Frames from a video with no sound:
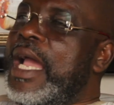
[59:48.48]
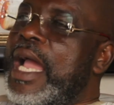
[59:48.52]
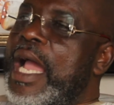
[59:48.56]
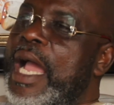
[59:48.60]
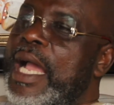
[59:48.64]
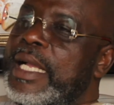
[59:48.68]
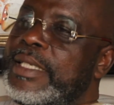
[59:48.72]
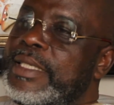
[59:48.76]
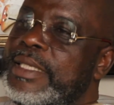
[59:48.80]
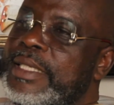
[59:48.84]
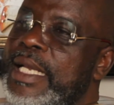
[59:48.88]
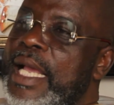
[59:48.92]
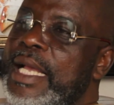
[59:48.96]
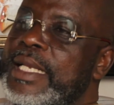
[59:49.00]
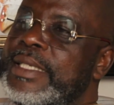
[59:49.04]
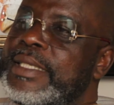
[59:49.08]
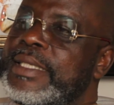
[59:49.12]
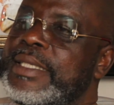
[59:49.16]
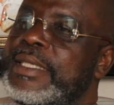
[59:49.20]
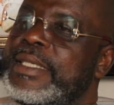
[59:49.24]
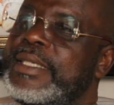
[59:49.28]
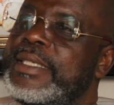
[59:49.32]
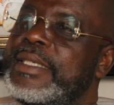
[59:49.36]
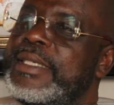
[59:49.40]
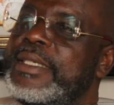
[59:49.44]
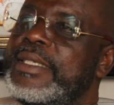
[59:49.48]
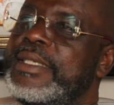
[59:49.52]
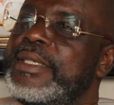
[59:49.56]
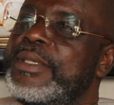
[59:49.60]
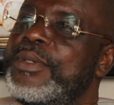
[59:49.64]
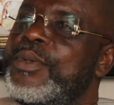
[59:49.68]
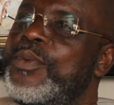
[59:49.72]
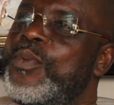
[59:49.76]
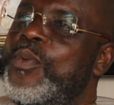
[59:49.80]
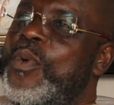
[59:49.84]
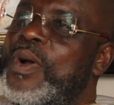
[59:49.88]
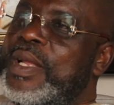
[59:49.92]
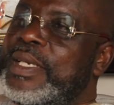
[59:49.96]
I just
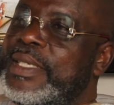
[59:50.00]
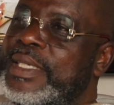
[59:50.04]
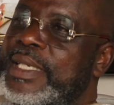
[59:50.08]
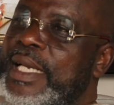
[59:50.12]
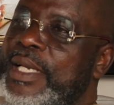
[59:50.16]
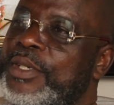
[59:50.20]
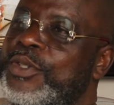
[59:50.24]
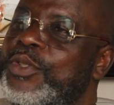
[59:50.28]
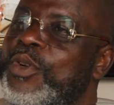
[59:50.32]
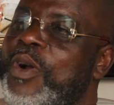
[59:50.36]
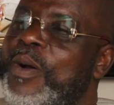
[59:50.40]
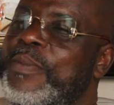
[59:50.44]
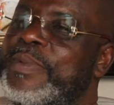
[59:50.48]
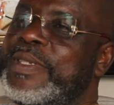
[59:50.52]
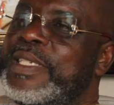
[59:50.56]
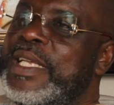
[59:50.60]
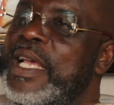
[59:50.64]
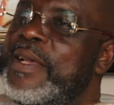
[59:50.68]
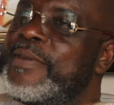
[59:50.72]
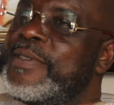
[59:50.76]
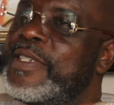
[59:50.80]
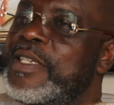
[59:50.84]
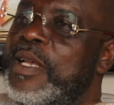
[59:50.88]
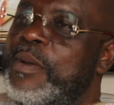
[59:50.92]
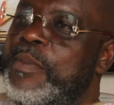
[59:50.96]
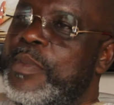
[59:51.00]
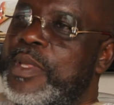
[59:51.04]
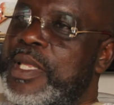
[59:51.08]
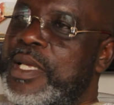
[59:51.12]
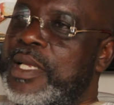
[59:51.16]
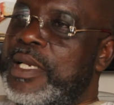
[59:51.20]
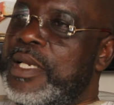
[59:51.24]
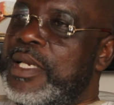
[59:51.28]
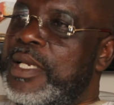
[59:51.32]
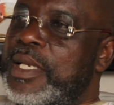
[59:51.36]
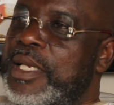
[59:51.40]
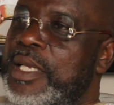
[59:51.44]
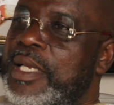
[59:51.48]
wanted to observe
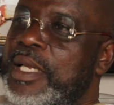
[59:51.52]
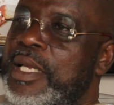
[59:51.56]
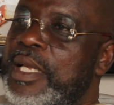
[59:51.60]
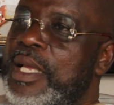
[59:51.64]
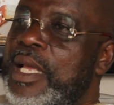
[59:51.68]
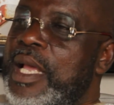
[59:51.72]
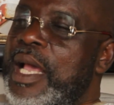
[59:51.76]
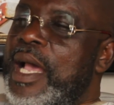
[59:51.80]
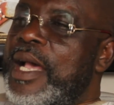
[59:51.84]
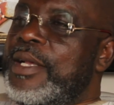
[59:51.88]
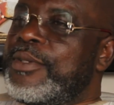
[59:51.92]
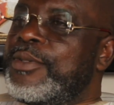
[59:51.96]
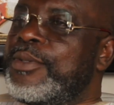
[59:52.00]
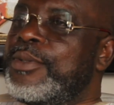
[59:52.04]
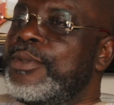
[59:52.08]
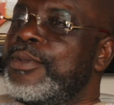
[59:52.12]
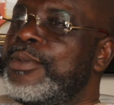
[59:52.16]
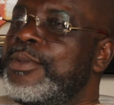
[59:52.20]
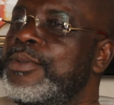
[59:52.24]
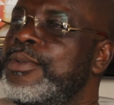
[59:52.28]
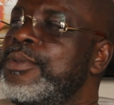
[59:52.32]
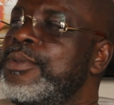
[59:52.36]
something as to